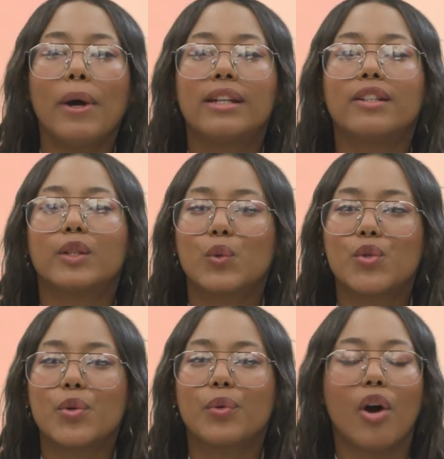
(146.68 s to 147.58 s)
I didn't
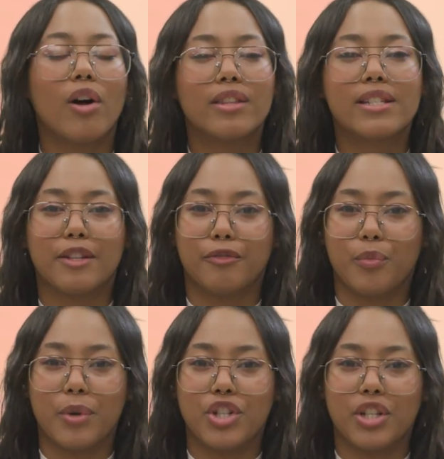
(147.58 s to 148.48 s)
lose you with all this
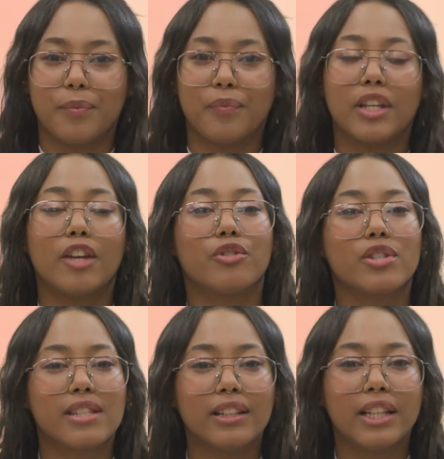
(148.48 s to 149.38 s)
information. If you're
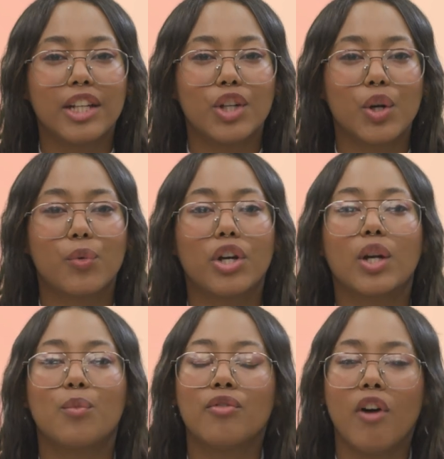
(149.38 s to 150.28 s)
still here, we're
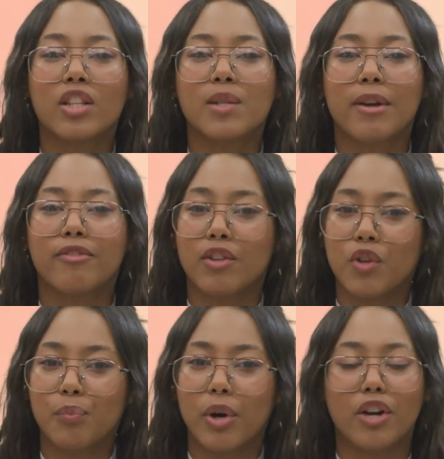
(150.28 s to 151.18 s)
gonna move on to my
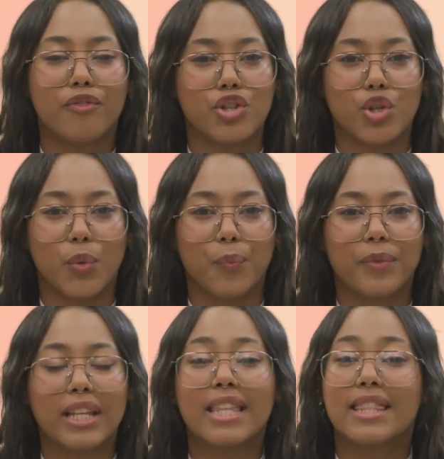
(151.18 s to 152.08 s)
favorite part of the show.
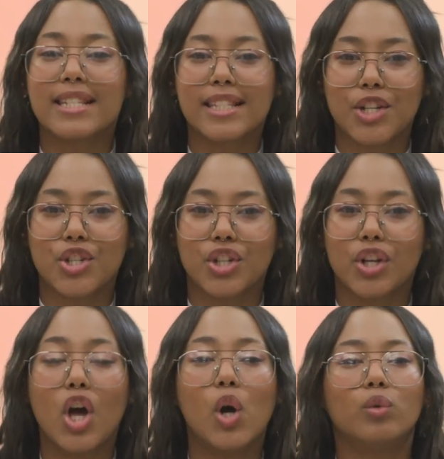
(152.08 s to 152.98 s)
In this
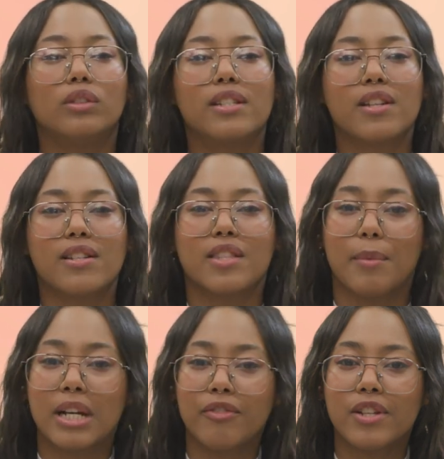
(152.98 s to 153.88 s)
section, we'll discuss the
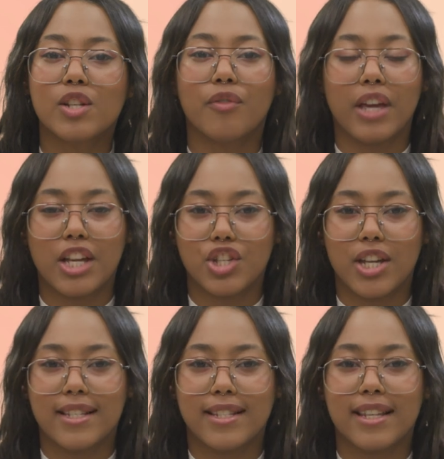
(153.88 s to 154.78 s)
benefits of
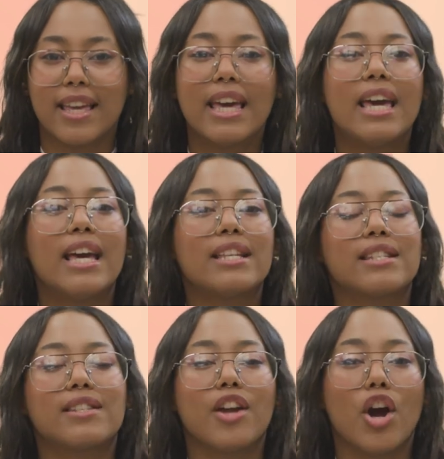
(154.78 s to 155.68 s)
AHAs.
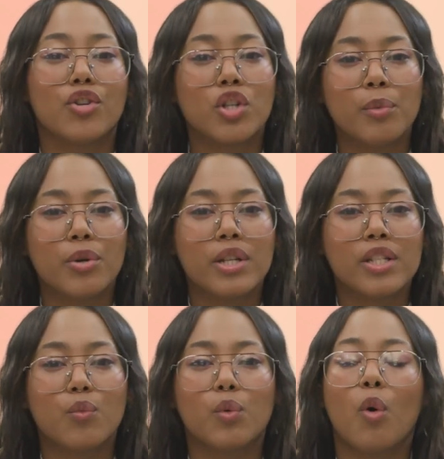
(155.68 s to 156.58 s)
Since they are
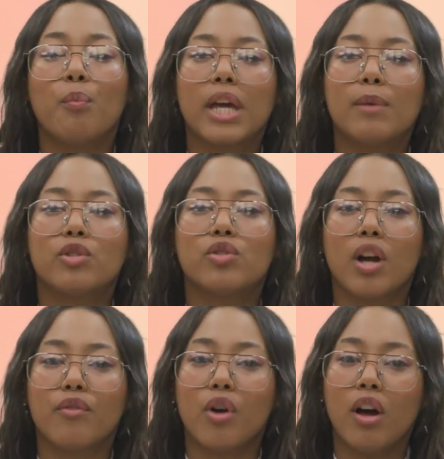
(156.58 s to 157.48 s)
numerous, we won't be able to
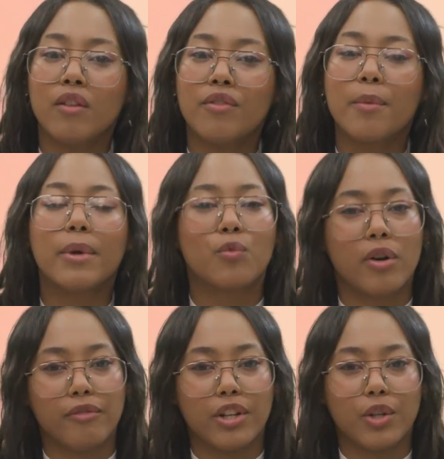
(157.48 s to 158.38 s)
cover all of them in
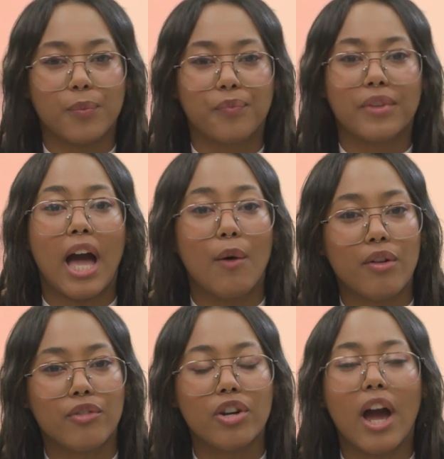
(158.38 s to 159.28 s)
one video.
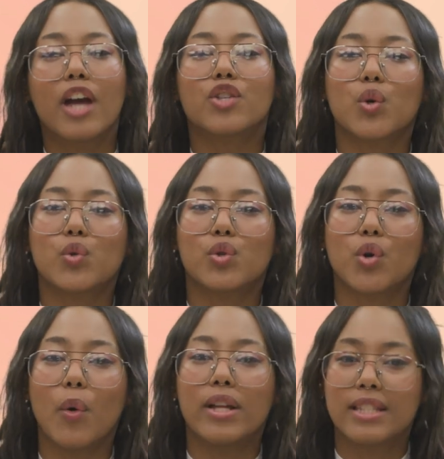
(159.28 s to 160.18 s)
However, I chose to
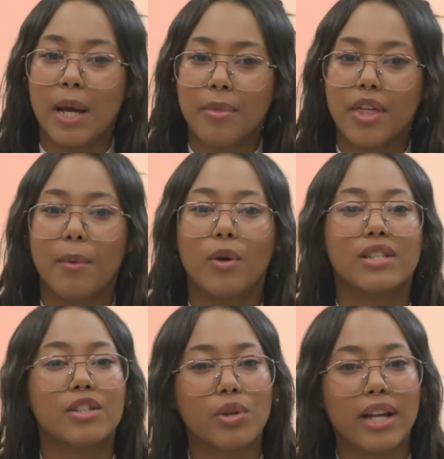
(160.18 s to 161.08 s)
go in depth
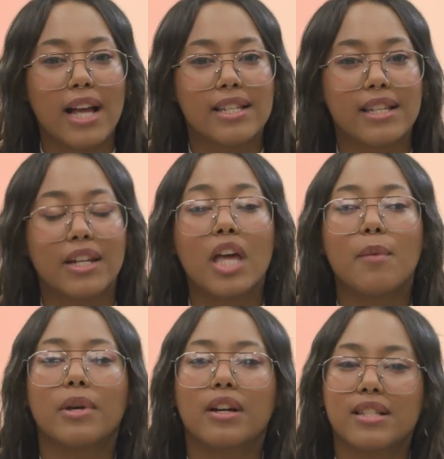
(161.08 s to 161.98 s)
about citric acid
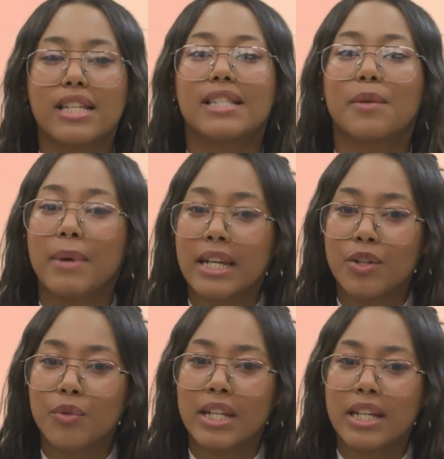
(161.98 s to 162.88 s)
because it's a main
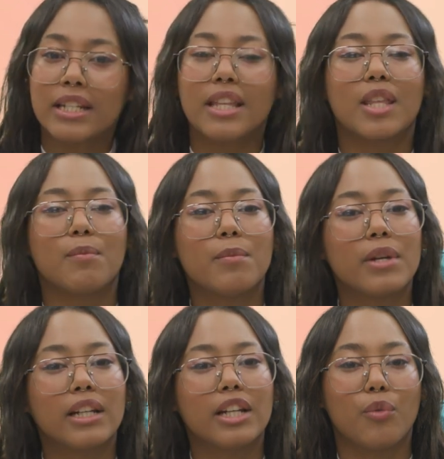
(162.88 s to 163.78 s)
ingredient in the
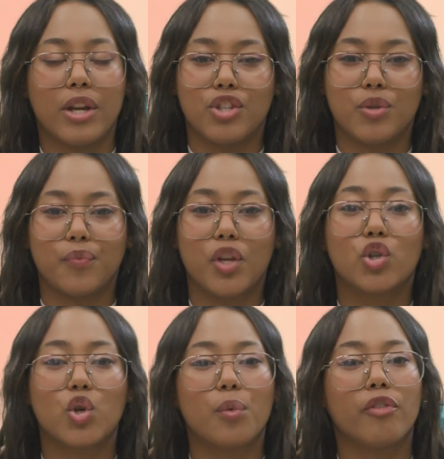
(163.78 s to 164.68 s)
BB Clear range,
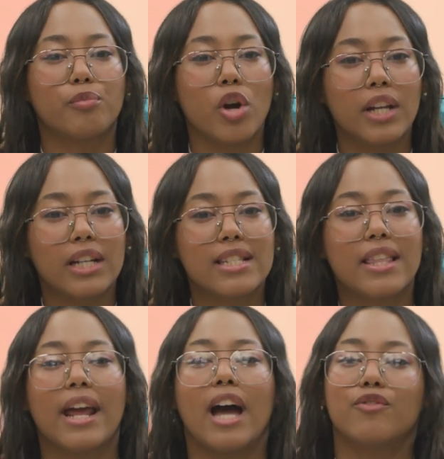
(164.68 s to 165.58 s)
a group of products
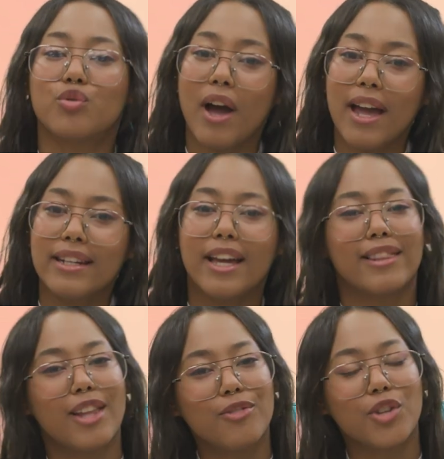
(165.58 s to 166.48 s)
that I have tried
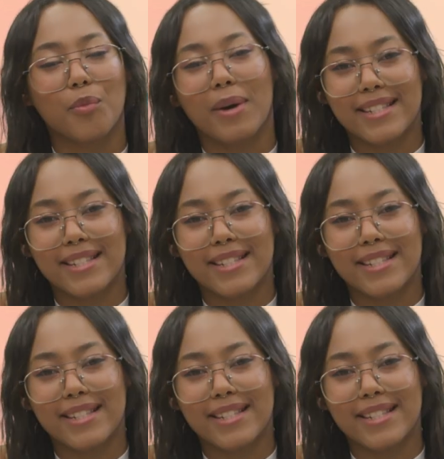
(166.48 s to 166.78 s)
and loved on my